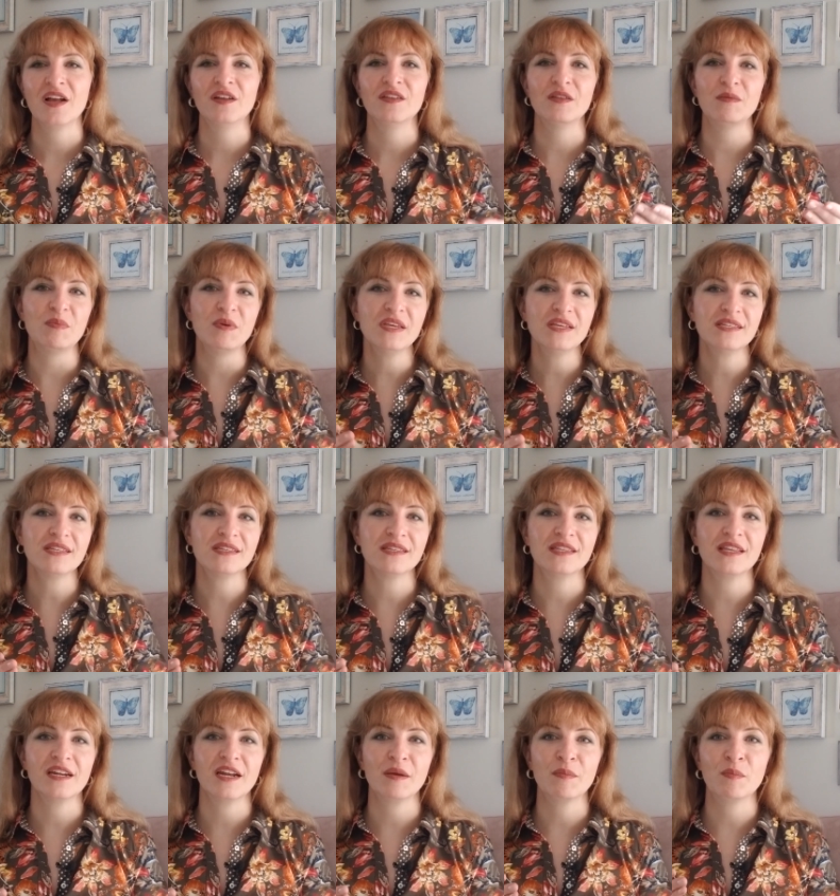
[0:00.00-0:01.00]
The pieces
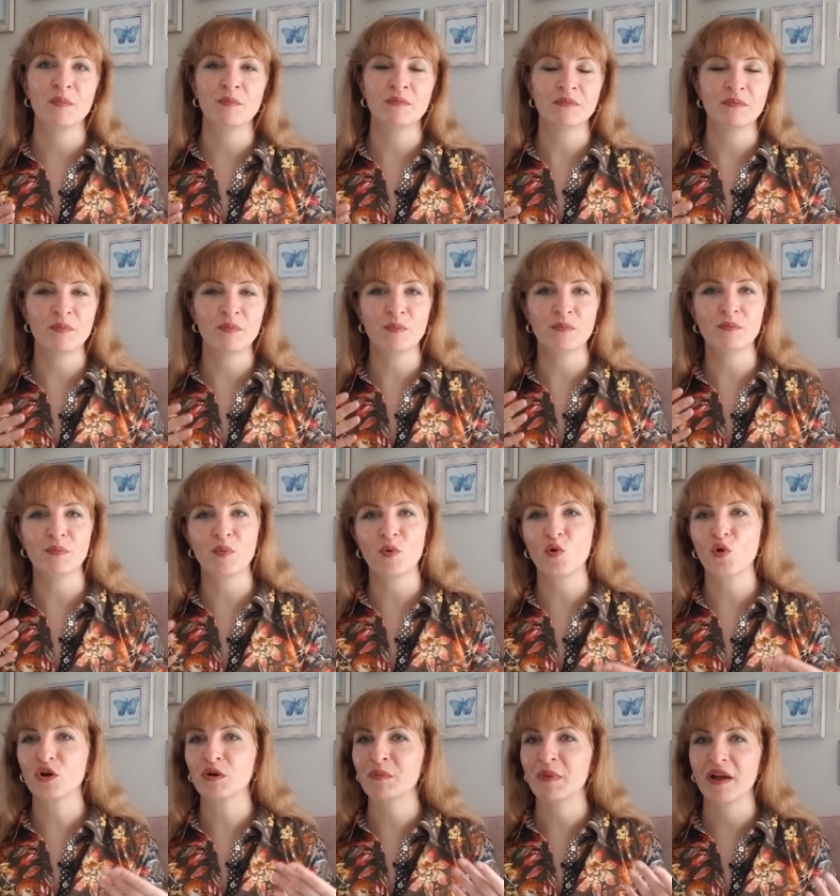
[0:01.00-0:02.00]
that I
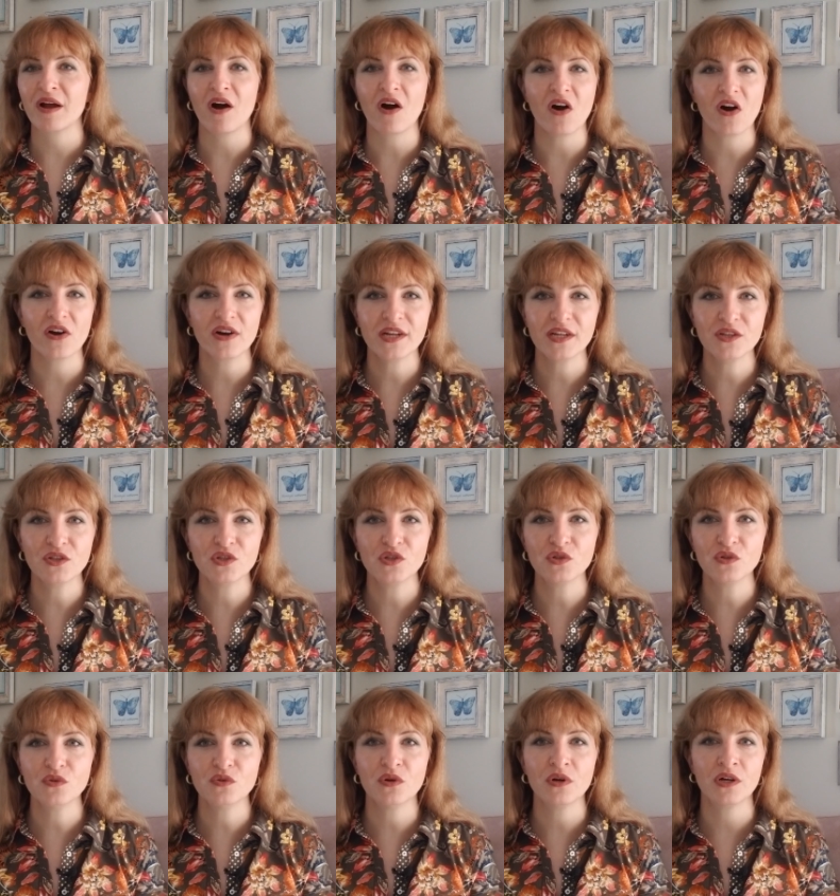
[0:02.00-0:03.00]
poured my heart
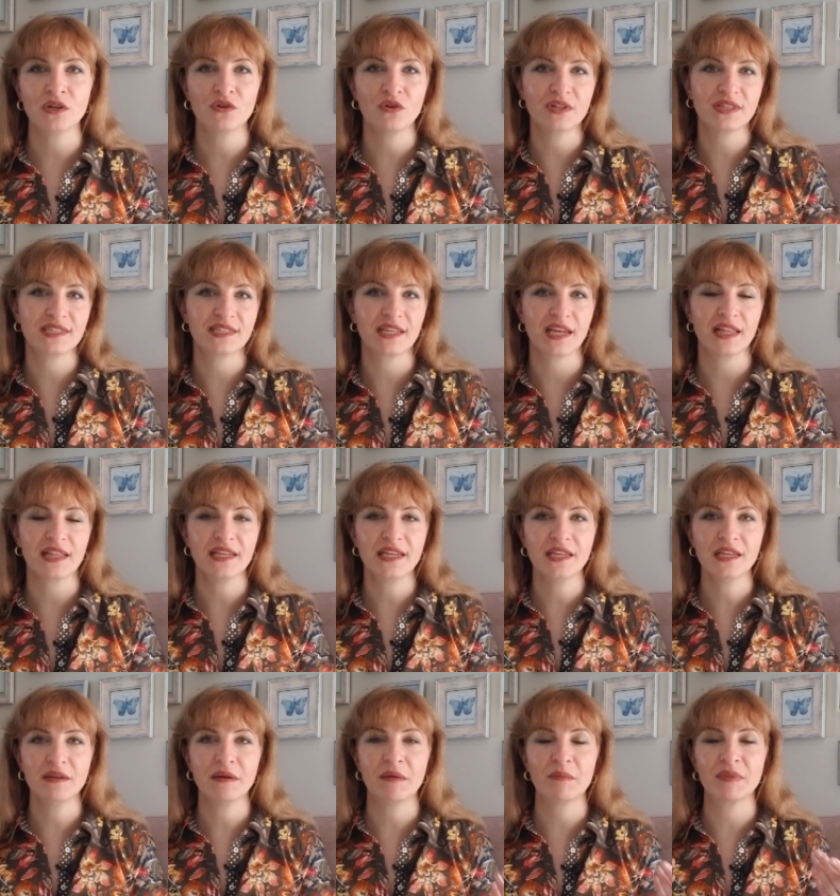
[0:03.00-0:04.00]
into are not selling,